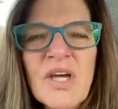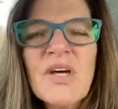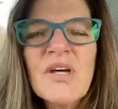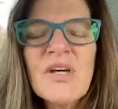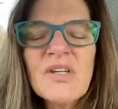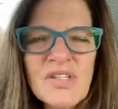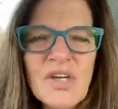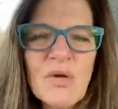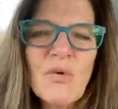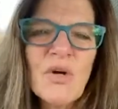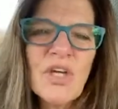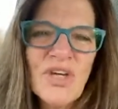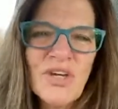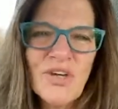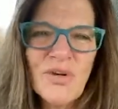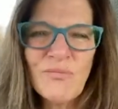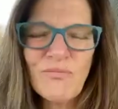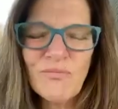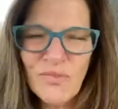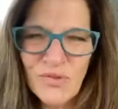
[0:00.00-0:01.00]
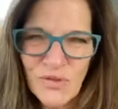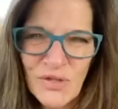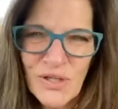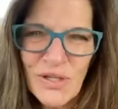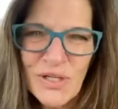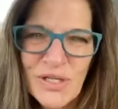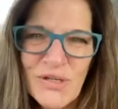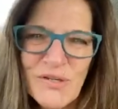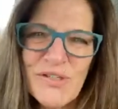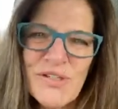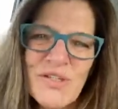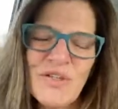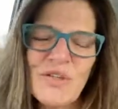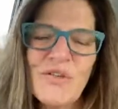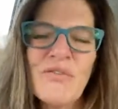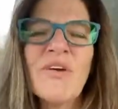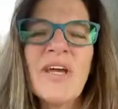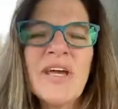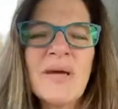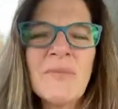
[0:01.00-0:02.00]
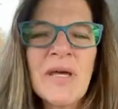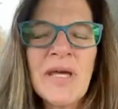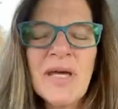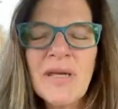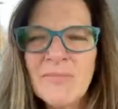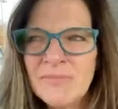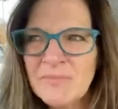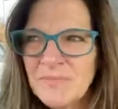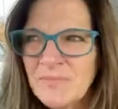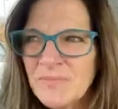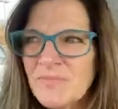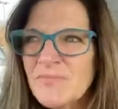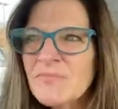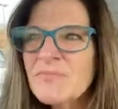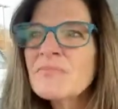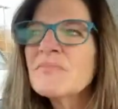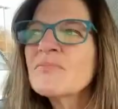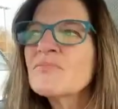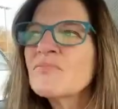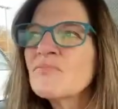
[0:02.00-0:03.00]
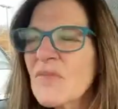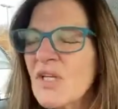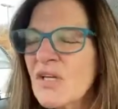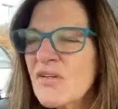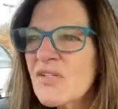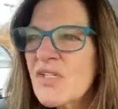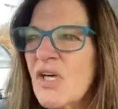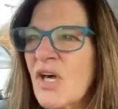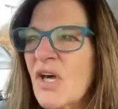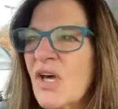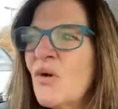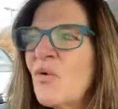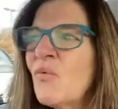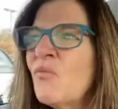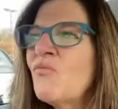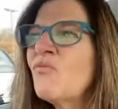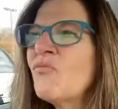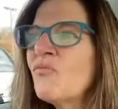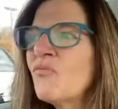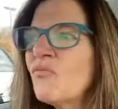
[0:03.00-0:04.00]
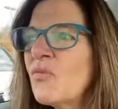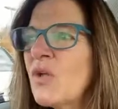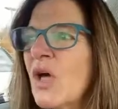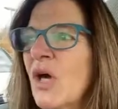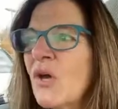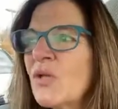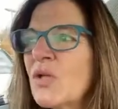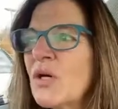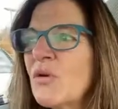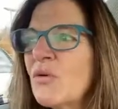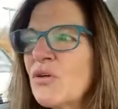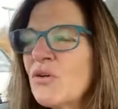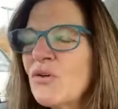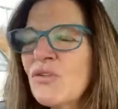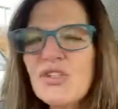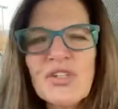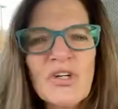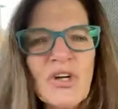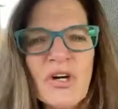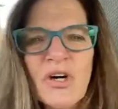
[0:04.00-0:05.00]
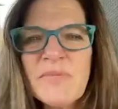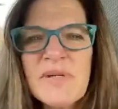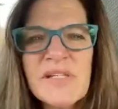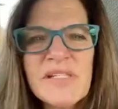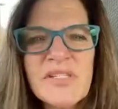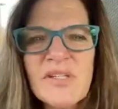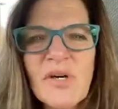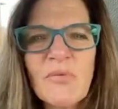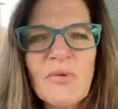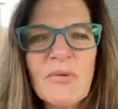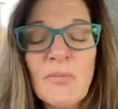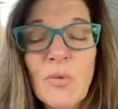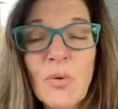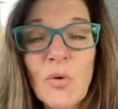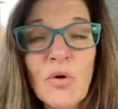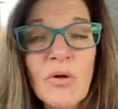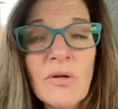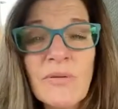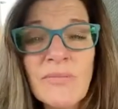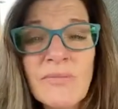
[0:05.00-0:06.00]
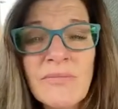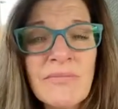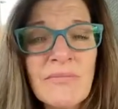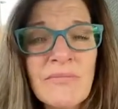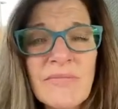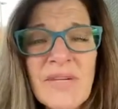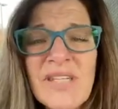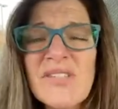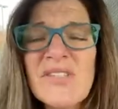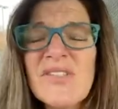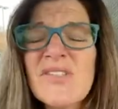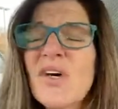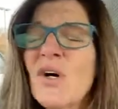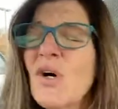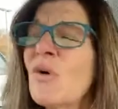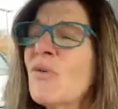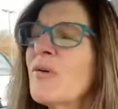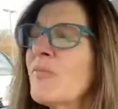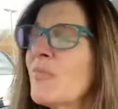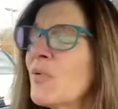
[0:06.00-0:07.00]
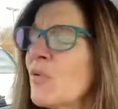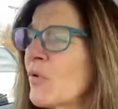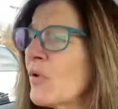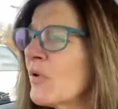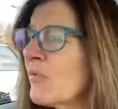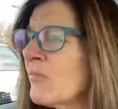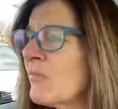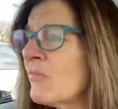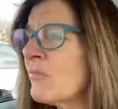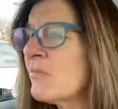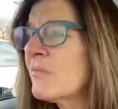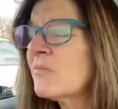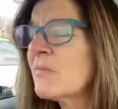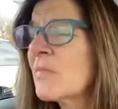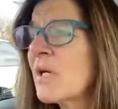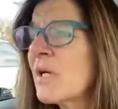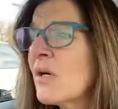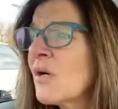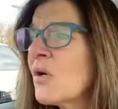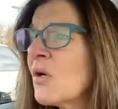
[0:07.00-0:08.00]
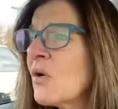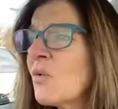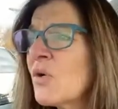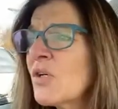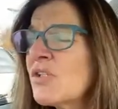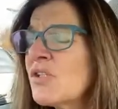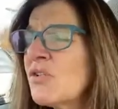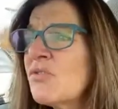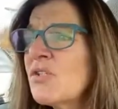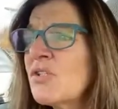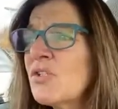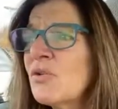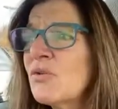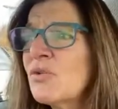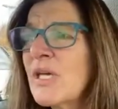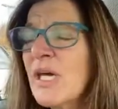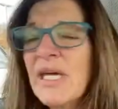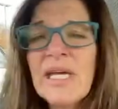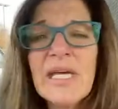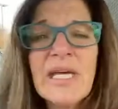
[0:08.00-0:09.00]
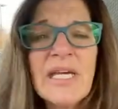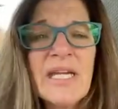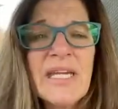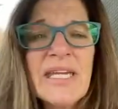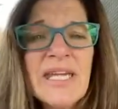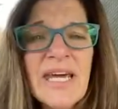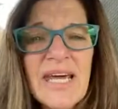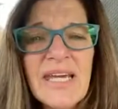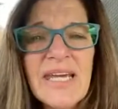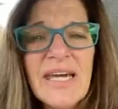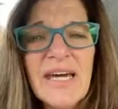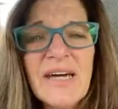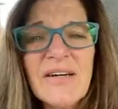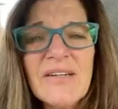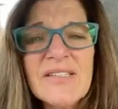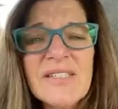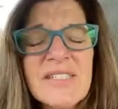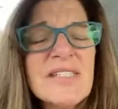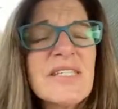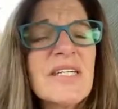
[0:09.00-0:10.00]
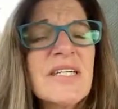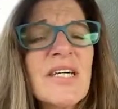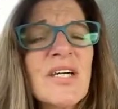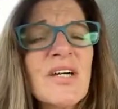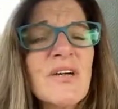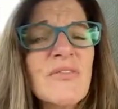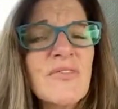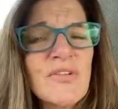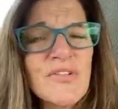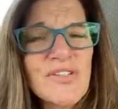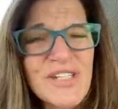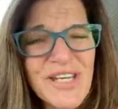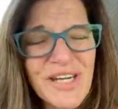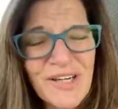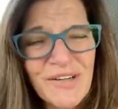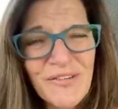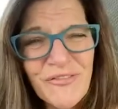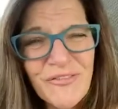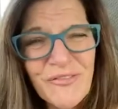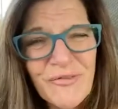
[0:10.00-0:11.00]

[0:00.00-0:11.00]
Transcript: So are you. You're the leaders in your family. So know that your job is so important. It's so important. What you do day in and day out to take care of yourself,